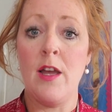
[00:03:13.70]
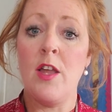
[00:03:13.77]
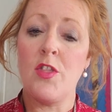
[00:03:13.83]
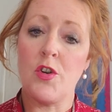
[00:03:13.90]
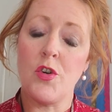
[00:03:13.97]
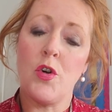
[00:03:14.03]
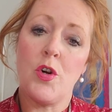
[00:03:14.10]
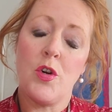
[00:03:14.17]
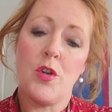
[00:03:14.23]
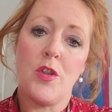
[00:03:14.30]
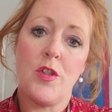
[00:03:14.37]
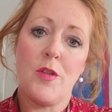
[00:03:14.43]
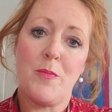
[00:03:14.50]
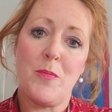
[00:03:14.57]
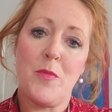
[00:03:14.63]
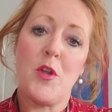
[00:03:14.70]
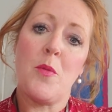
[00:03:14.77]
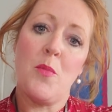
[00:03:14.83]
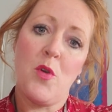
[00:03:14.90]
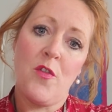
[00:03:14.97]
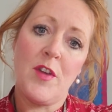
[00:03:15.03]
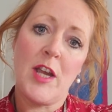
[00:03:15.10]
they're
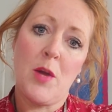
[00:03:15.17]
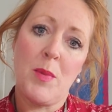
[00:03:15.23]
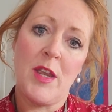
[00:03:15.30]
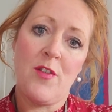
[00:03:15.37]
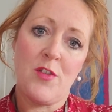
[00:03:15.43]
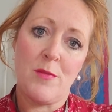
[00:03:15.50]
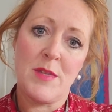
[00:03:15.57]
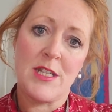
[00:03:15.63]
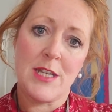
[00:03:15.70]
moving away from the